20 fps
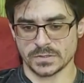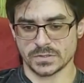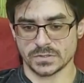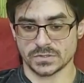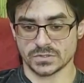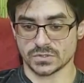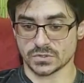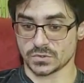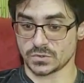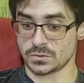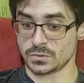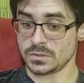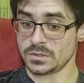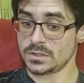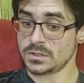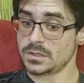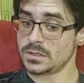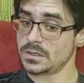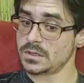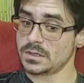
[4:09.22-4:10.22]
So
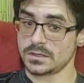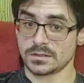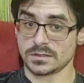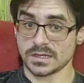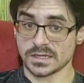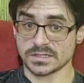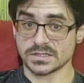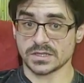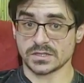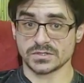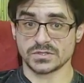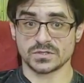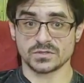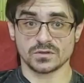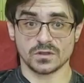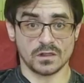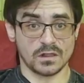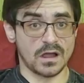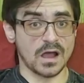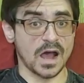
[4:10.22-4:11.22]
that tells
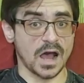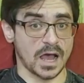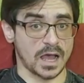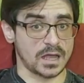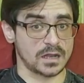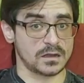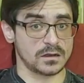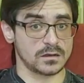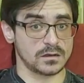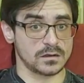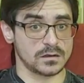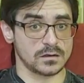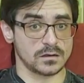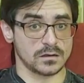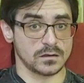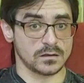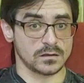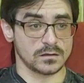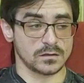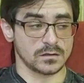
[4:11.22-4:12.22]
you a lot
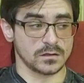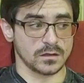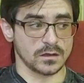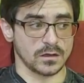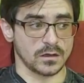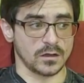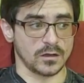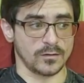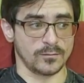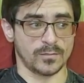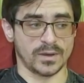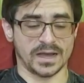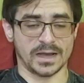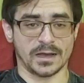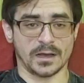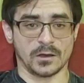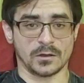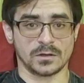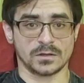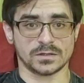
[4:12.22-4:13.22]

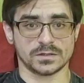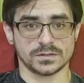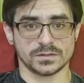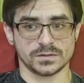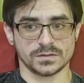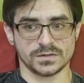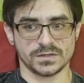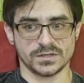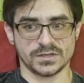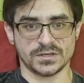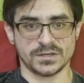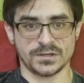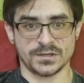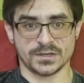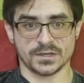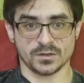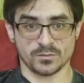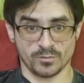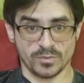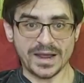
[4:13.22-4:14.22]
about the
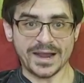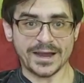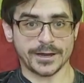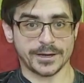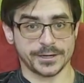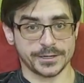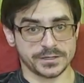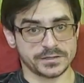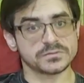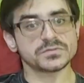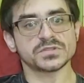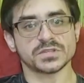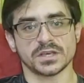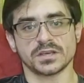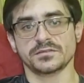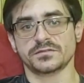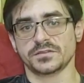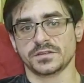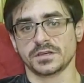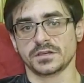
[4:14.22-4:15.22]
comparative
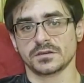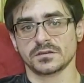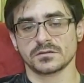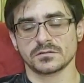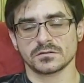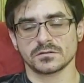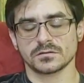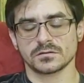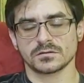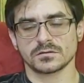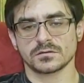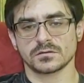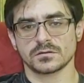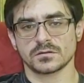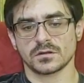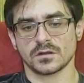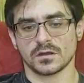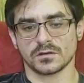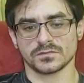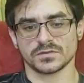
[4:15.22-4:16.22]
safety
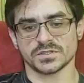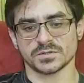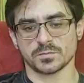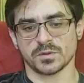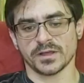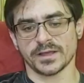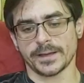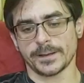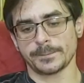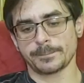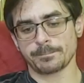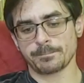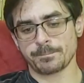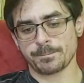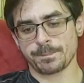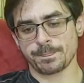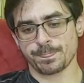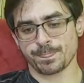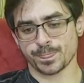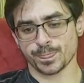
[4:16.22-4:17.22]
of this plant.
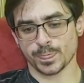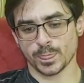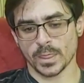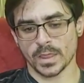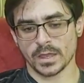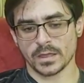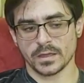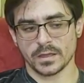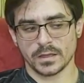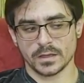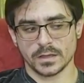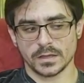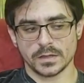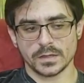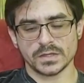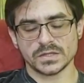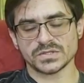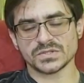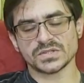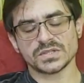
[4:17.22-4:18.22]

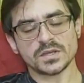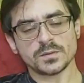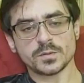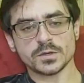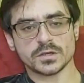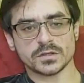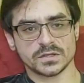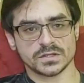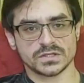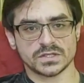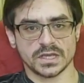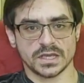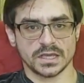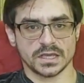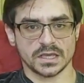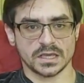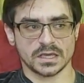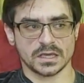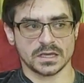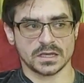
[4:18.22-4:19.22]
It's typically
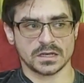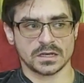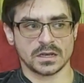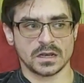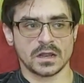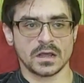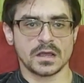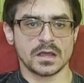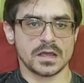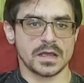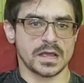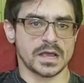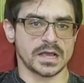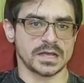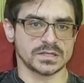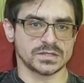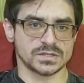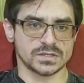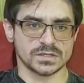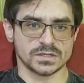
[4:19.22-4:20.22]
taken
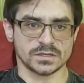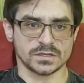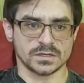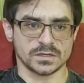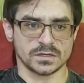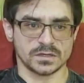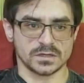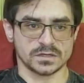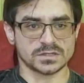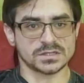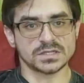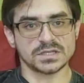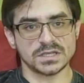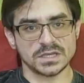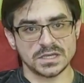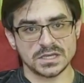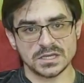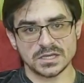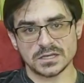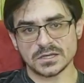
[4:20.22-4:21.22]
as a
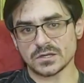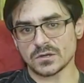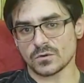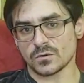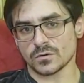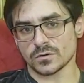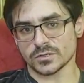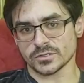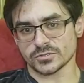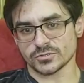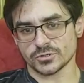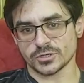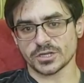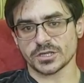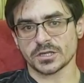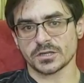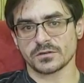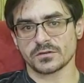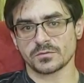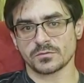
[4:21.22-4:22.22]
tea or a
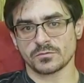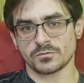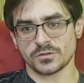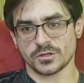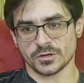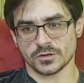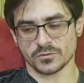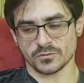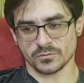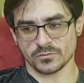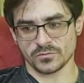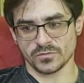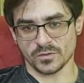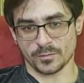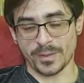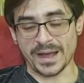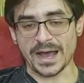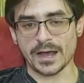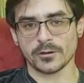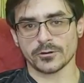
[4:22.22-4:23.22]
drink. The
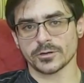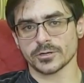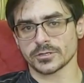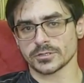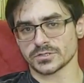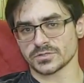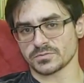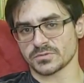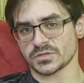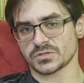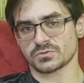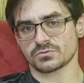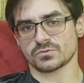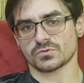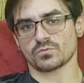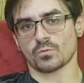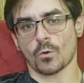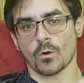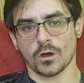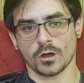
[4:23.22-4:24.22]
powder is mixed
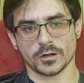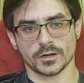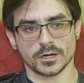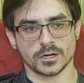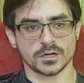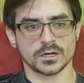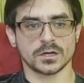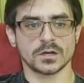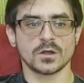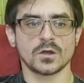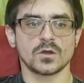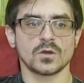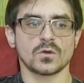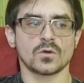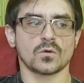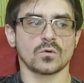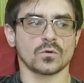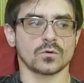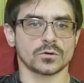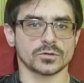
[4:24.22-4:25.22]
with water
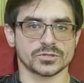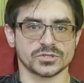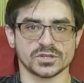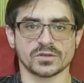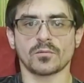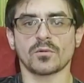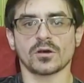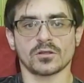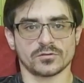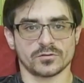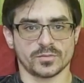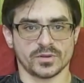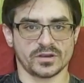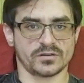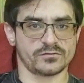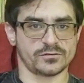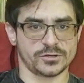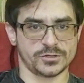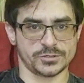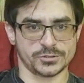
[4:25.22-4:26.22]
or some other
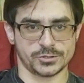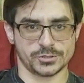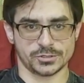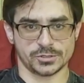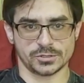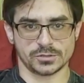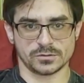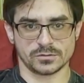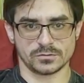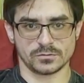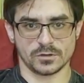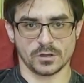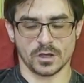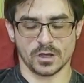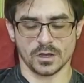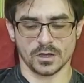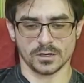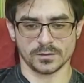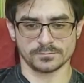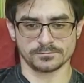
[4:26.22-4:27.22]
beverage,
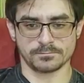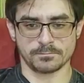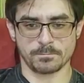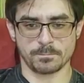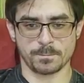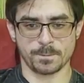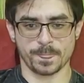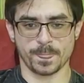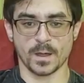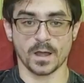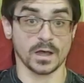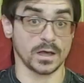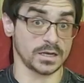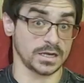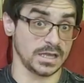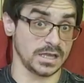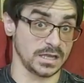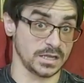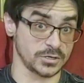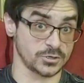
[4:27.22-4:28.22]

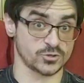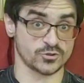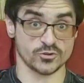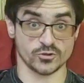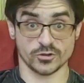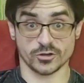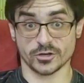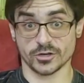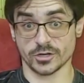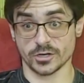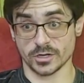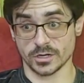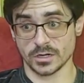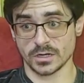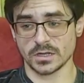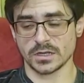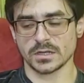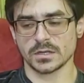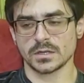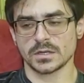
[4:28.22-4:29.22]
honey, sugar,
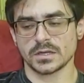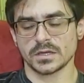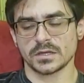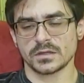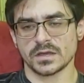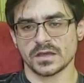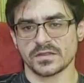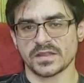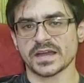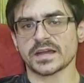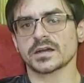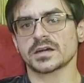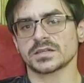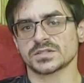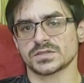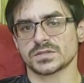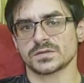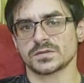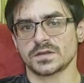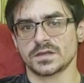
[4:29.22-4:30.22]
and that
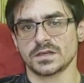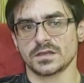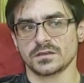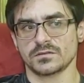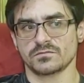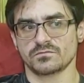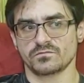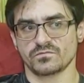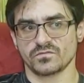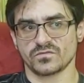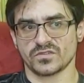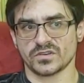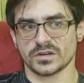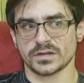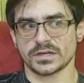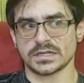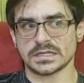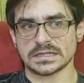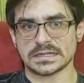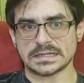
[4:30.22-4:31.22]
cuts the
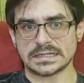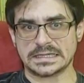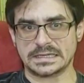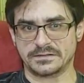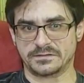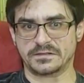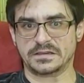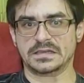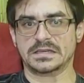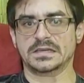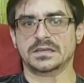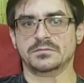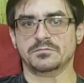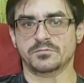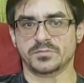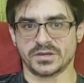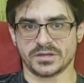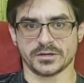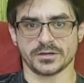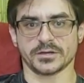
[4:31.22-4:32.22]
very leafy,
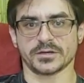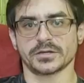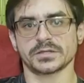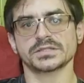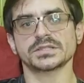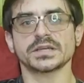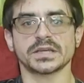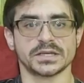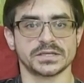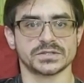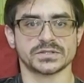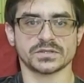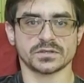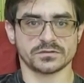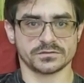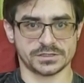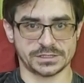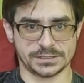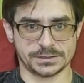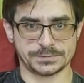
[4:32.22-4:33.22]
bitter taste
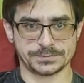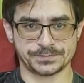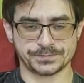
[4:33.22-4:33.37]
of it.